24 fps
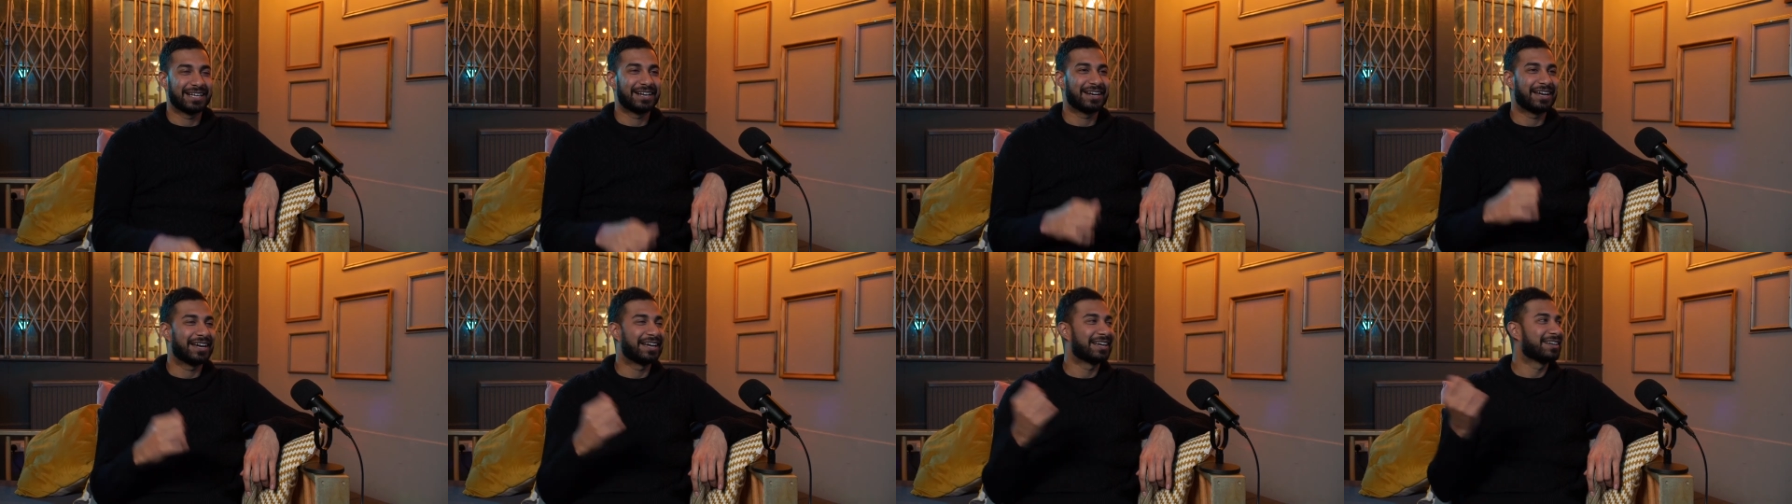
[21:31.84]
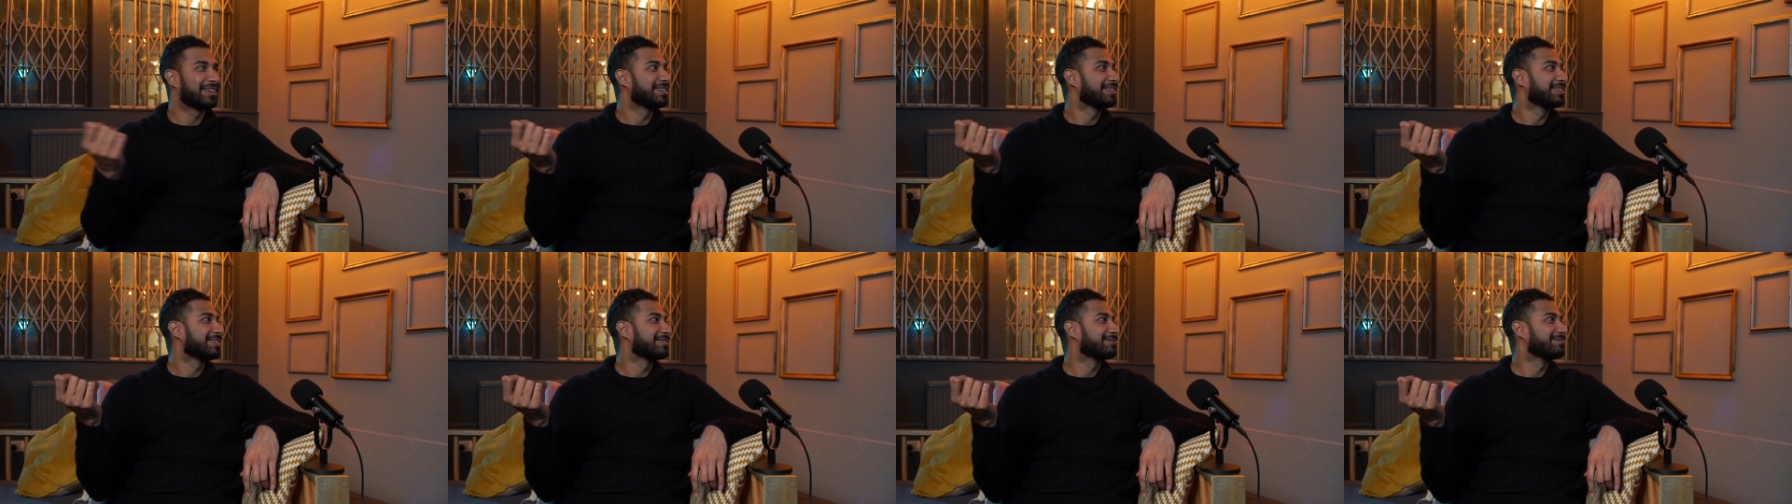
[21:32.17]
like
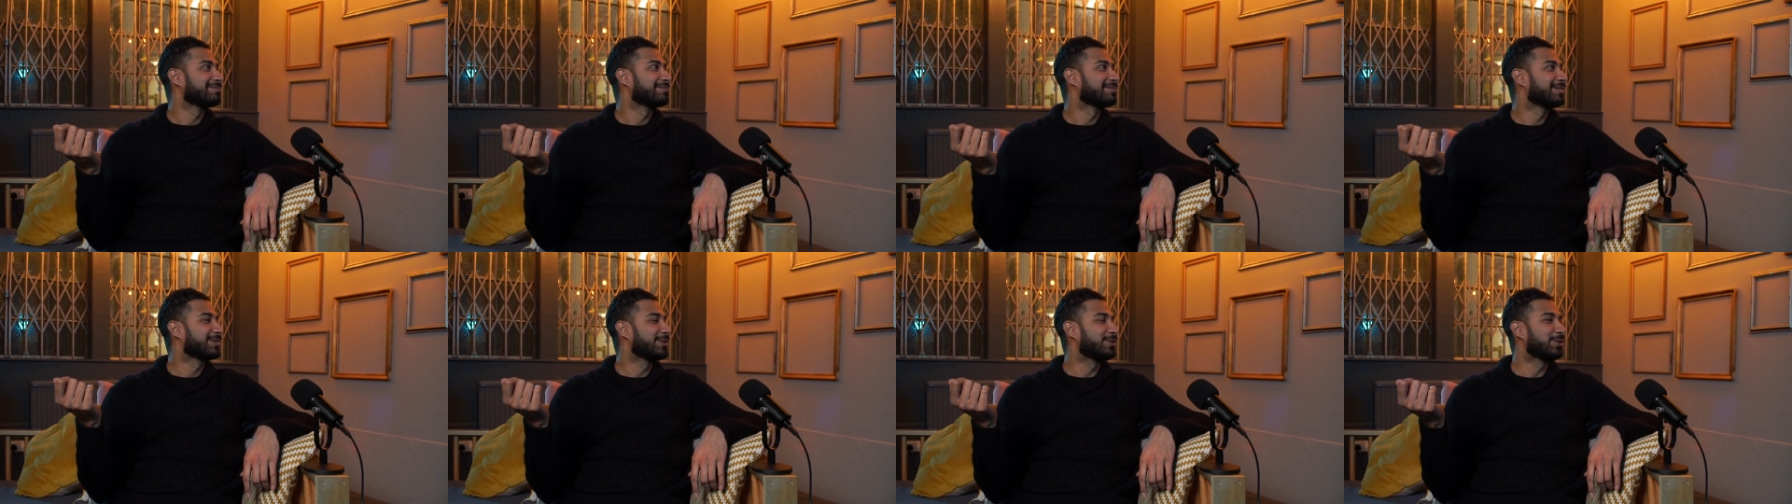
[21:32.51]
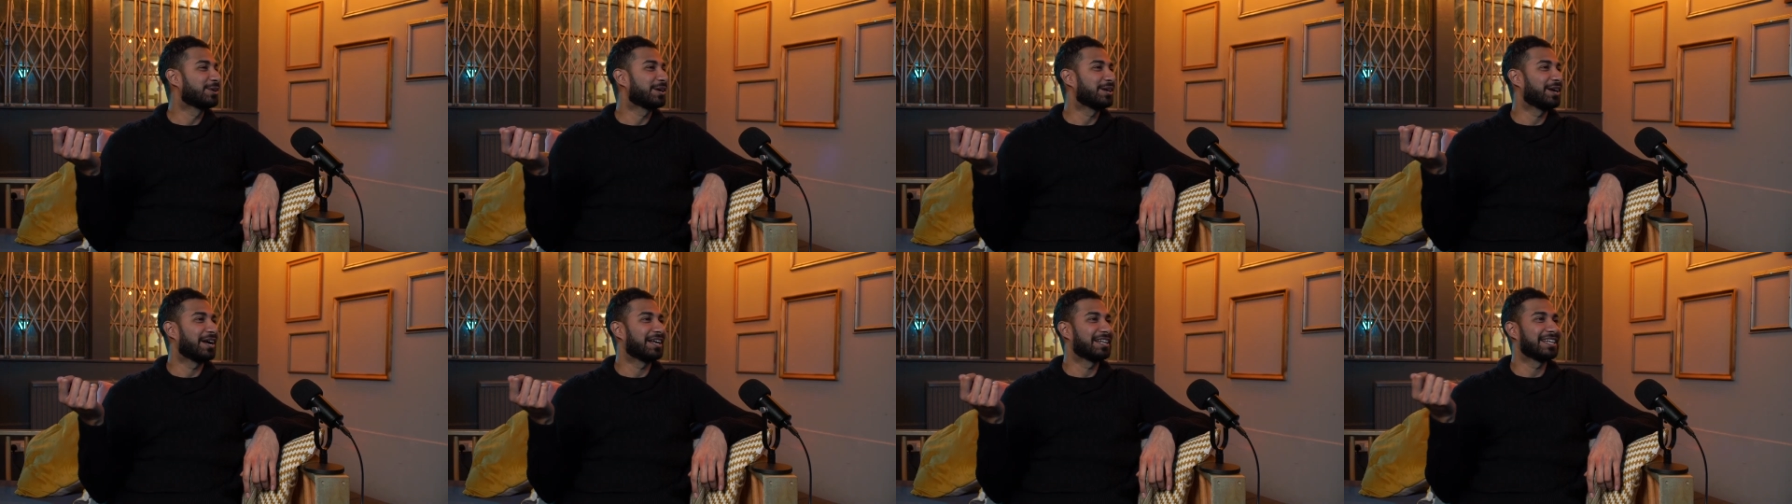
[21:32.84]

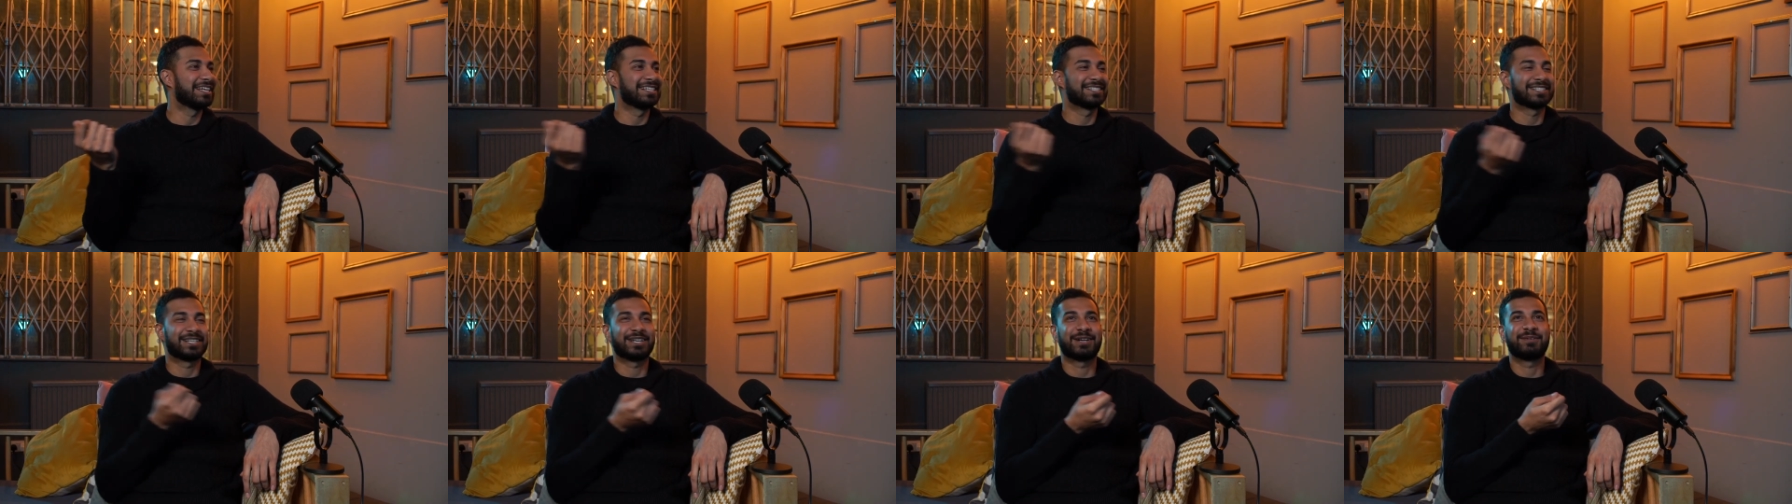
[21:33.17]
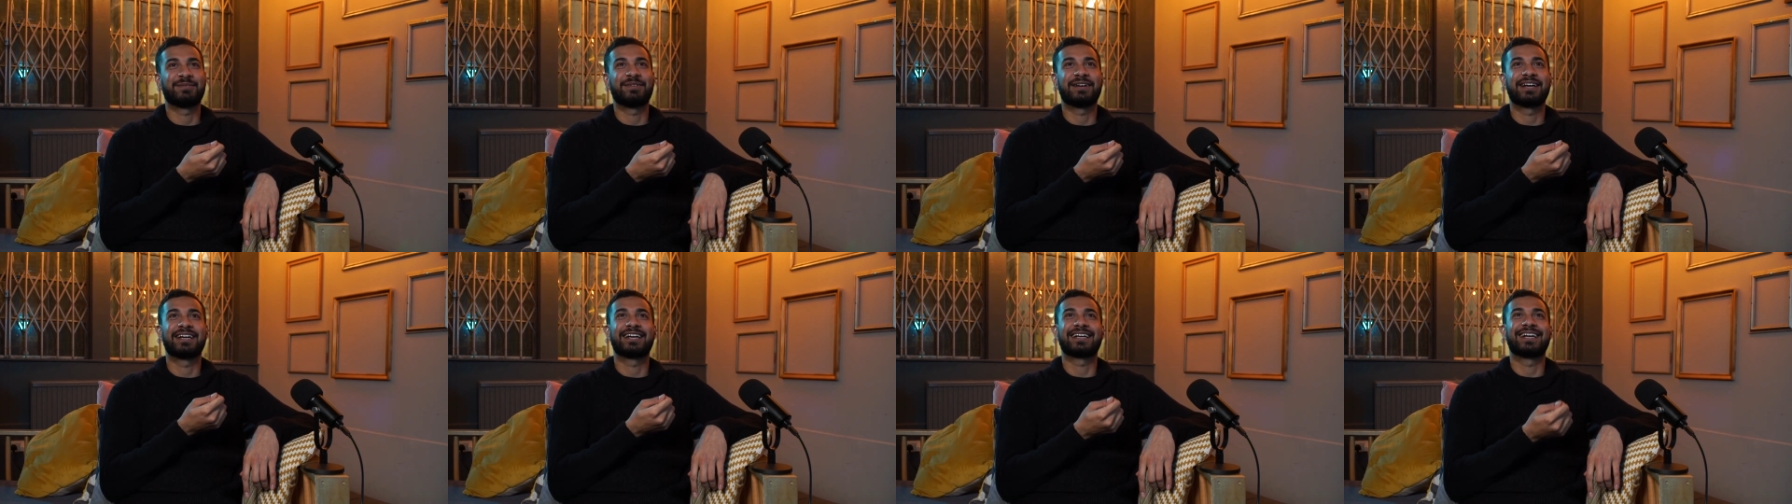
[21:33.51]
talking like this, and I'm
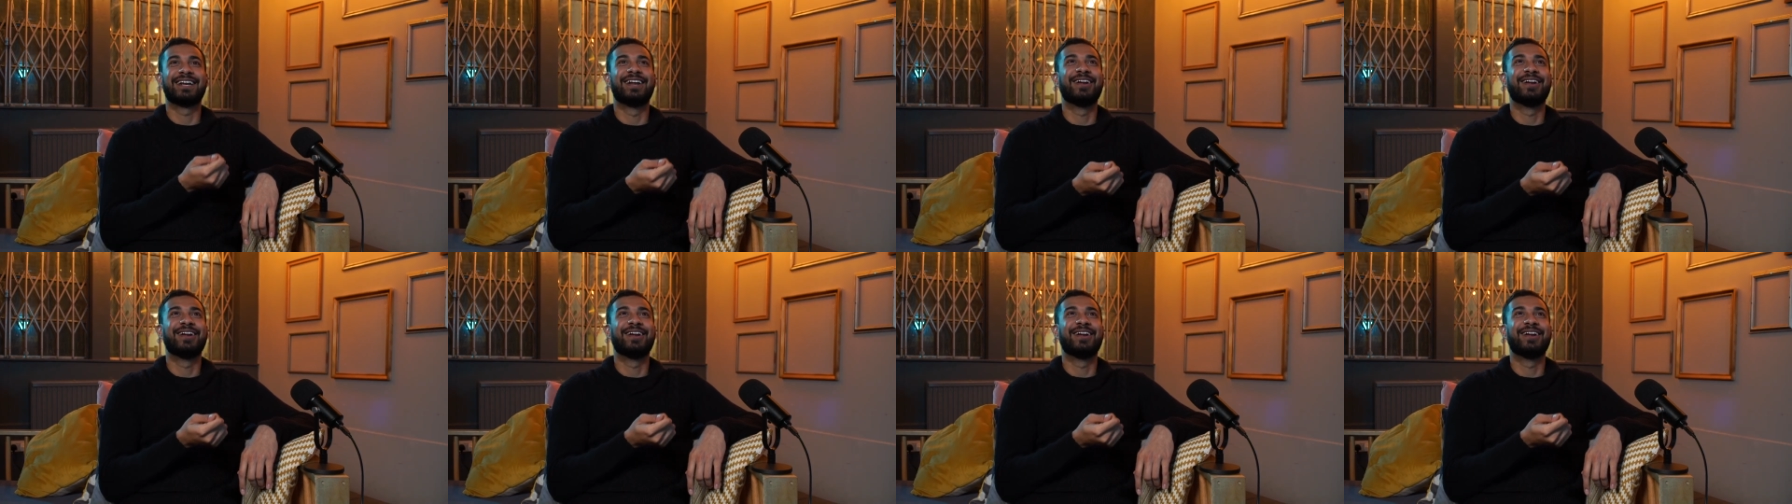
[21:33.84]
like,